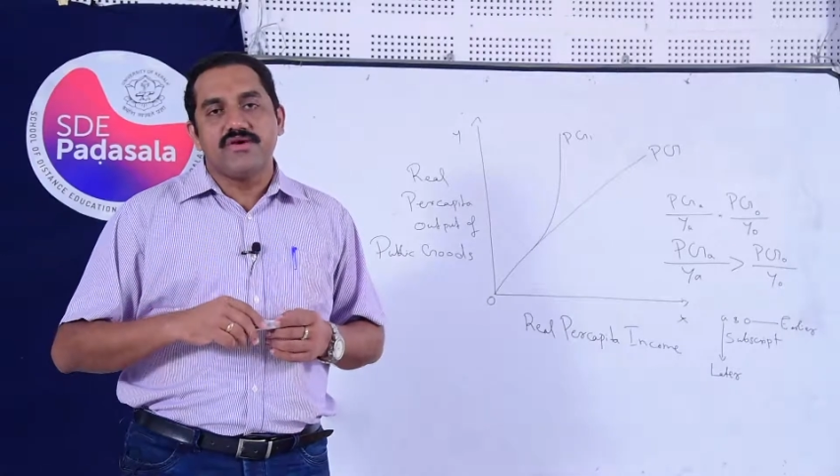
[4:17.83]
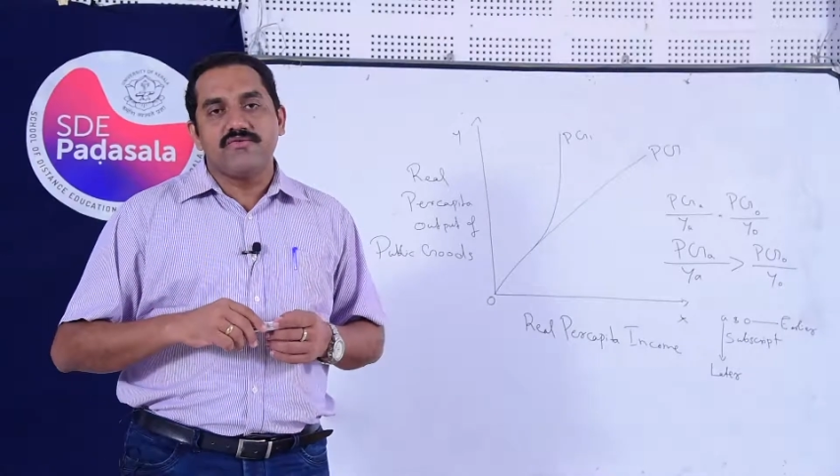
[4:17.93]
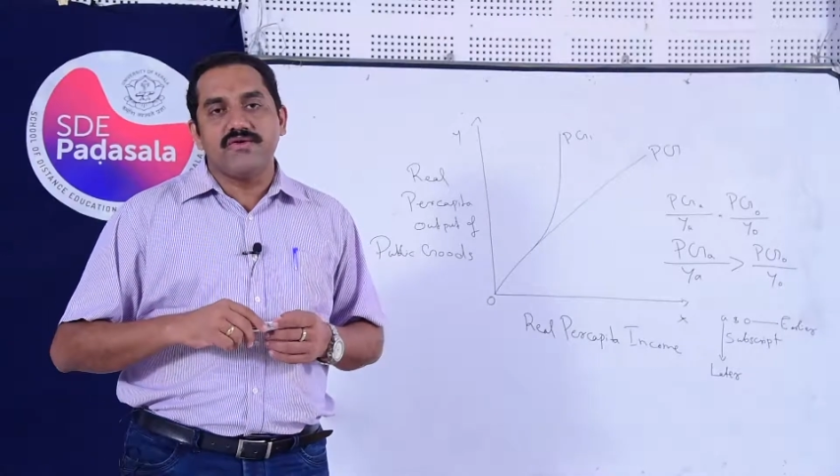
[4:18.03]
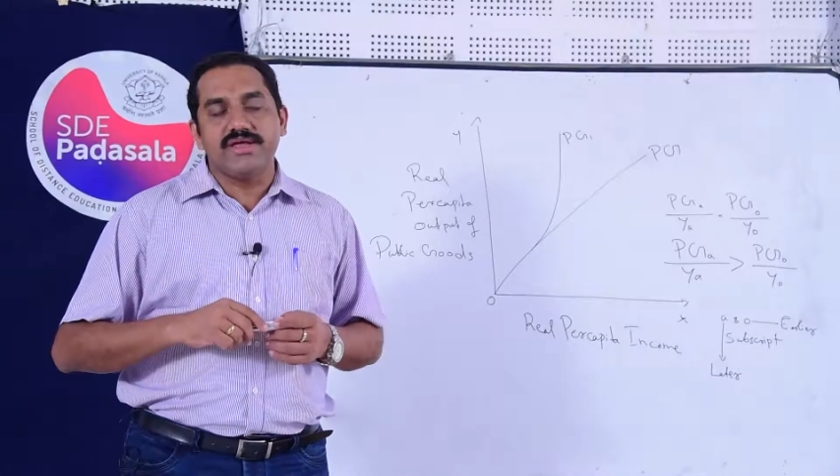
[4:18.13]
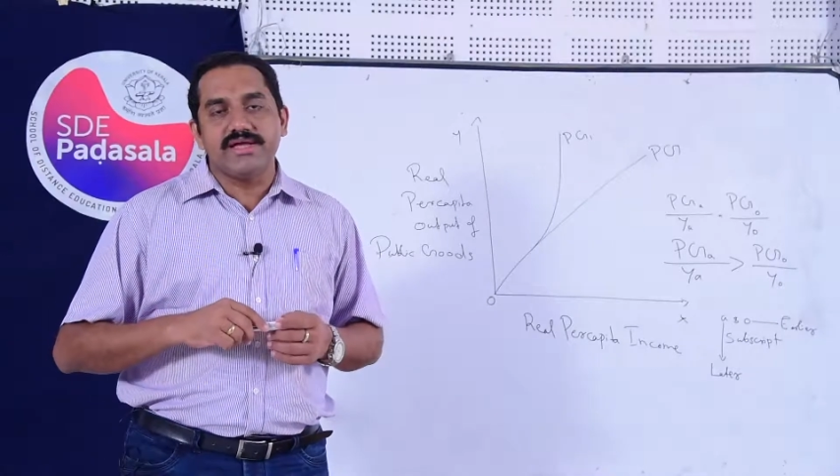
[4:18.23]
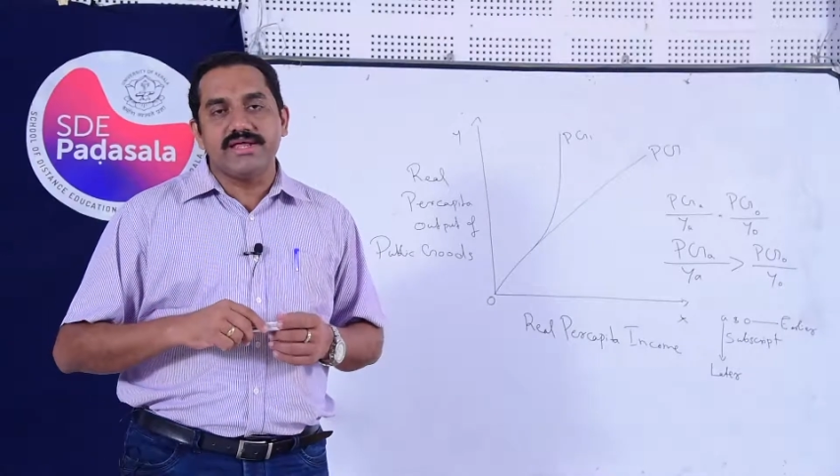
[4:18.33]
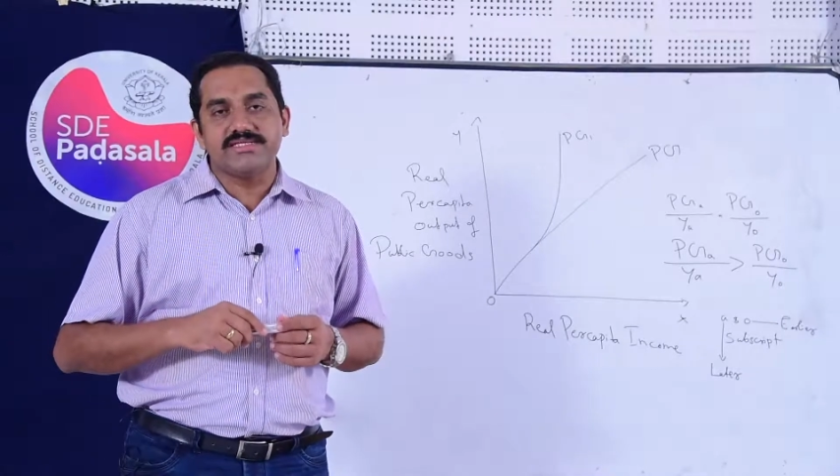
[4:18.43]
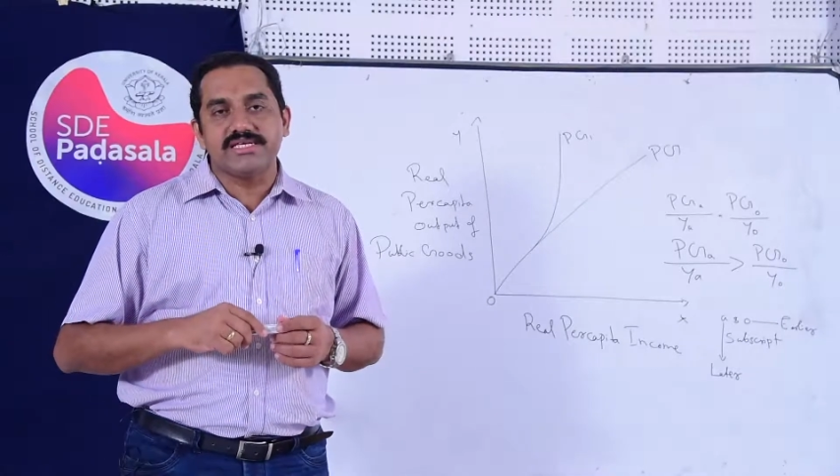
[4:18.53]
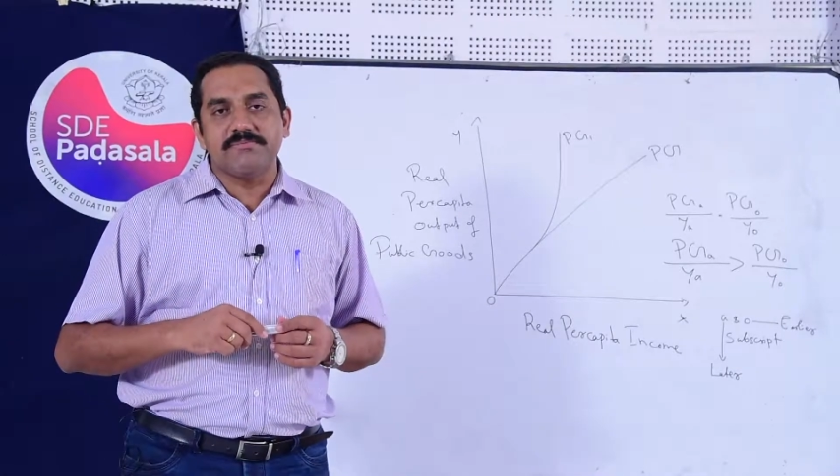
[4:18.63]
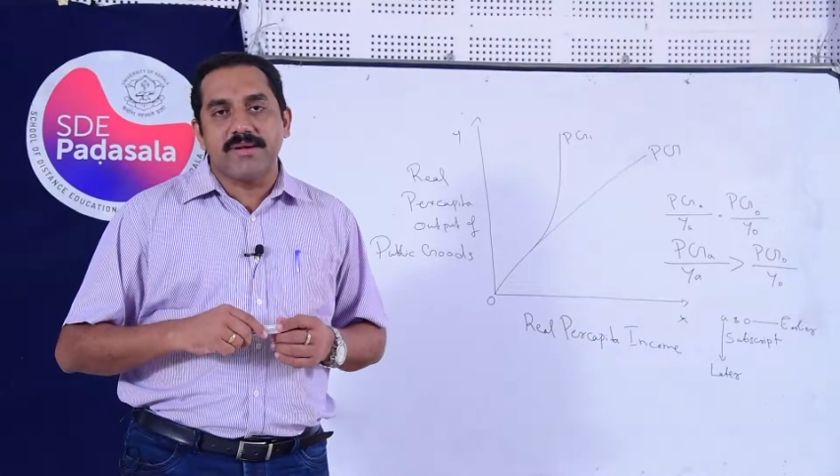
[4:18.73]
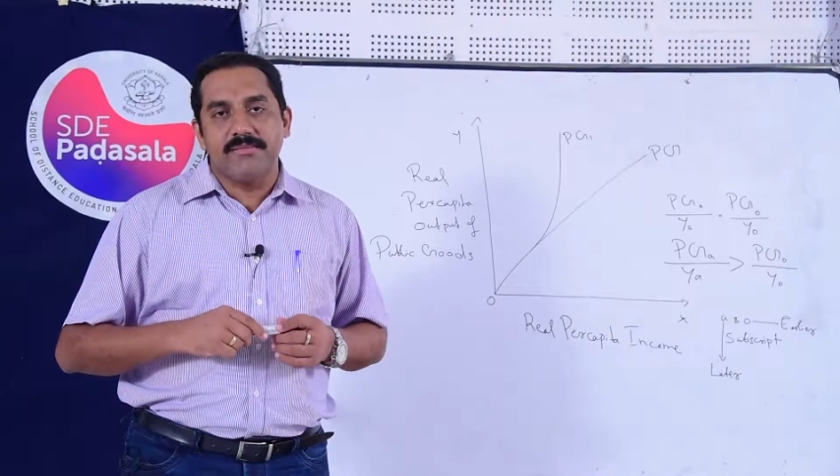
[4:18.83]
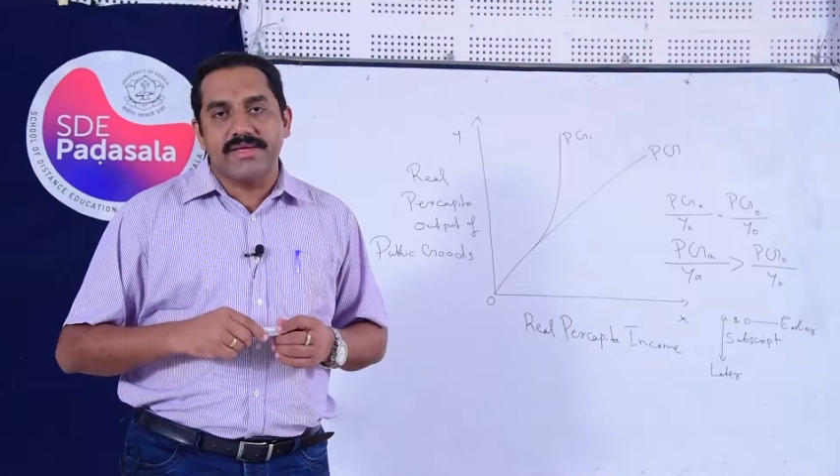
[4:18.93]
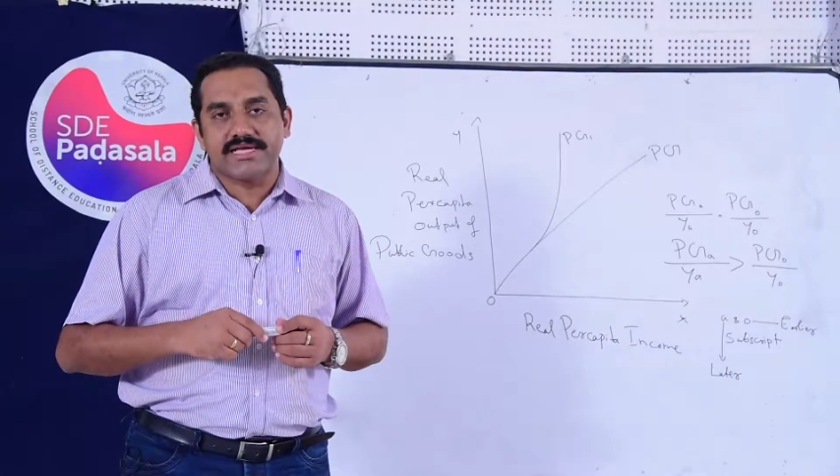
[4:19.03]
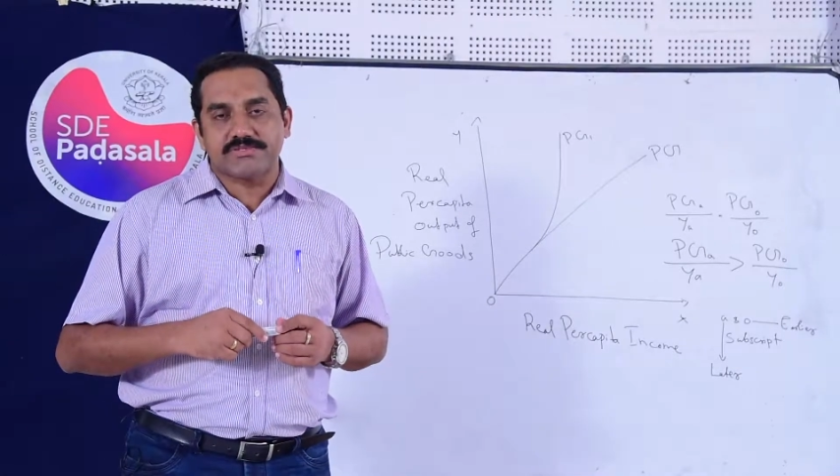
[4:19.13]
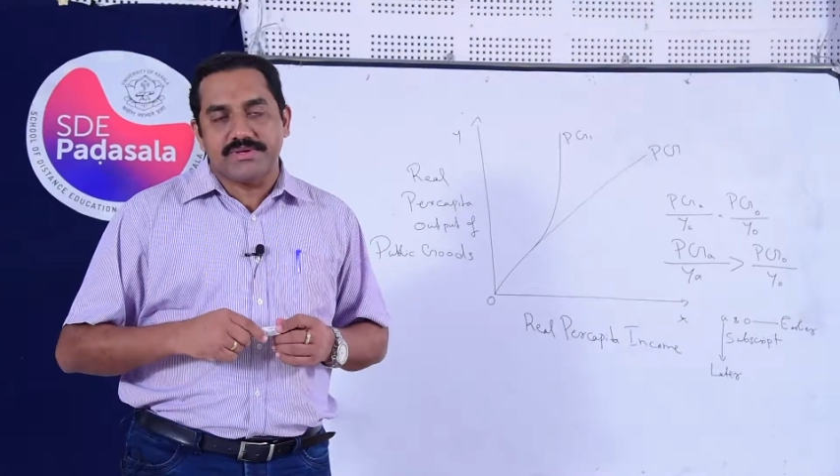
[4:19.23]
for increasing
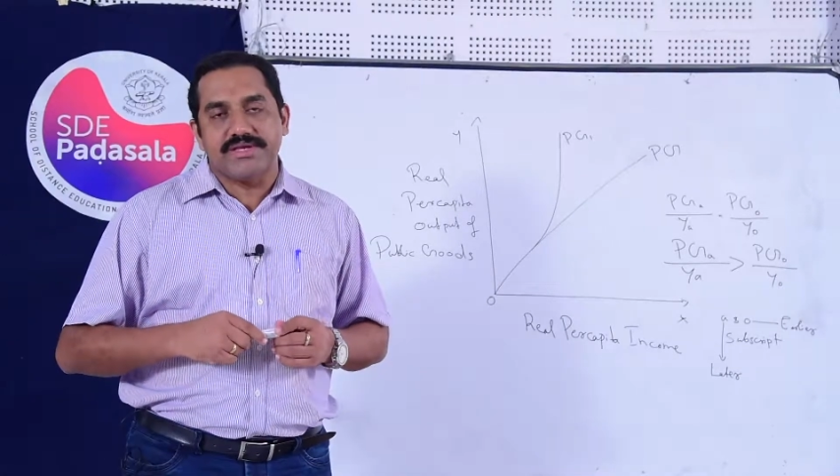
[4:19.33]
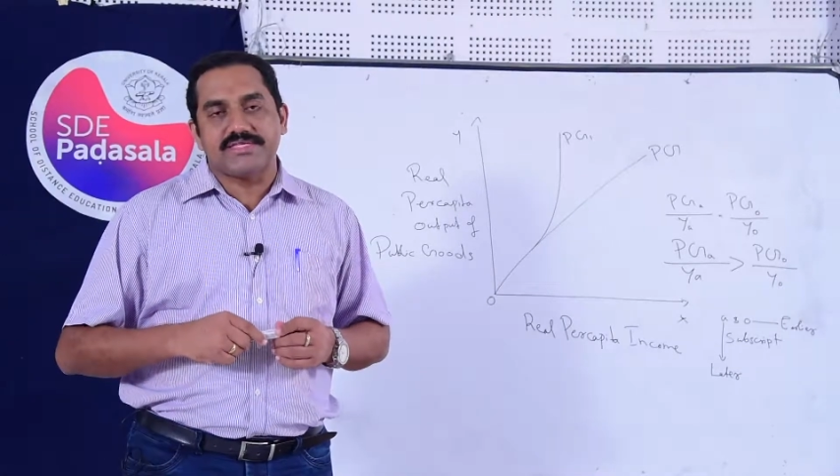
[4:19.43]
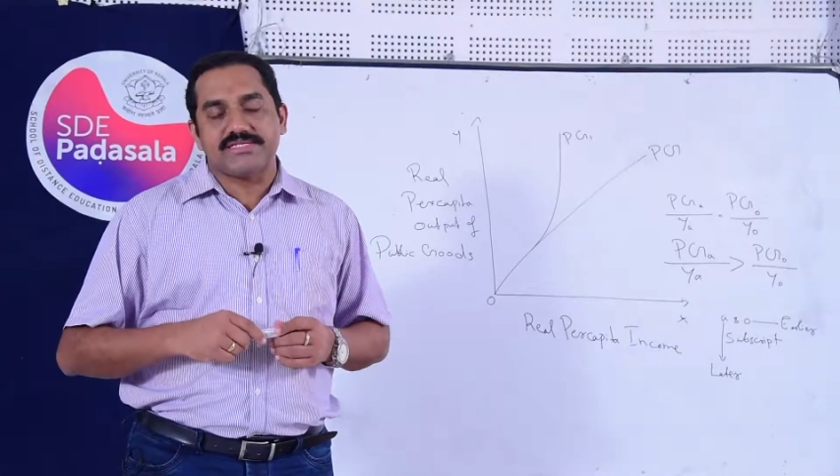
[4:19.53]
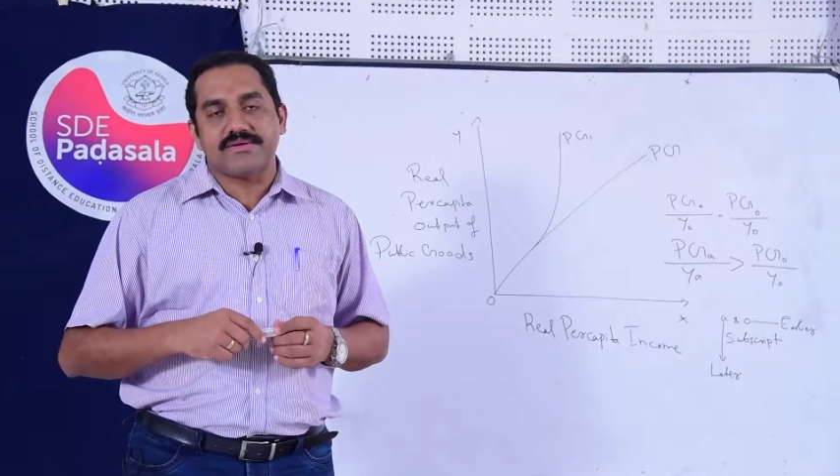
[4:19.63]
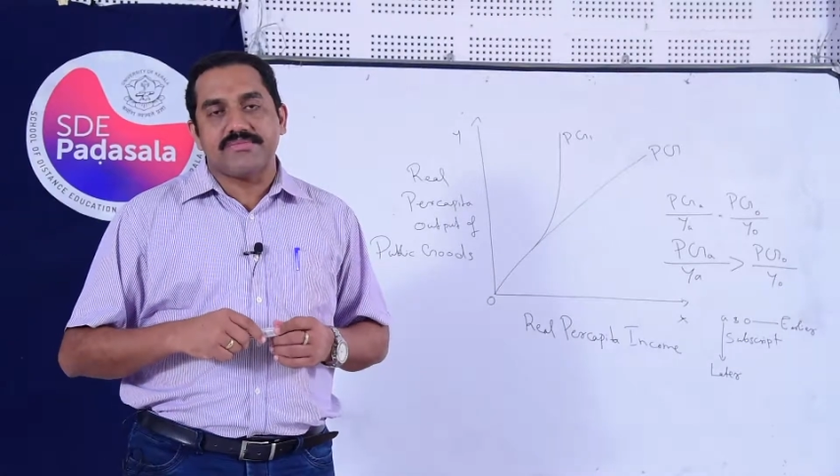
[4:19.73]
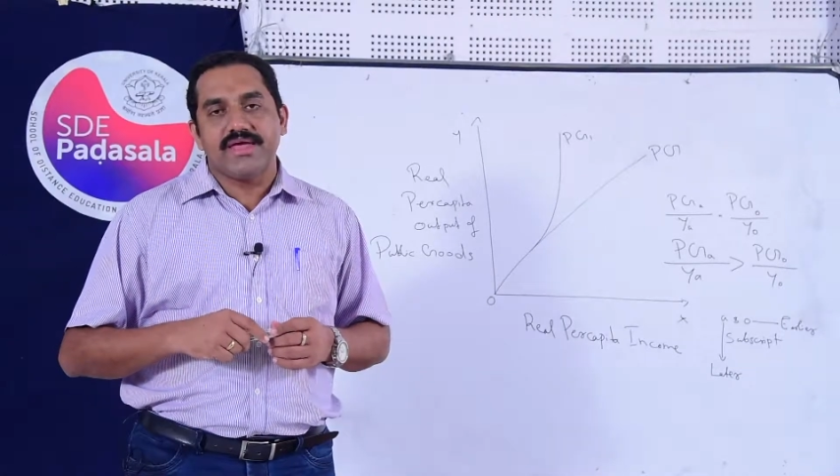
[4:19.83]
public expenditure.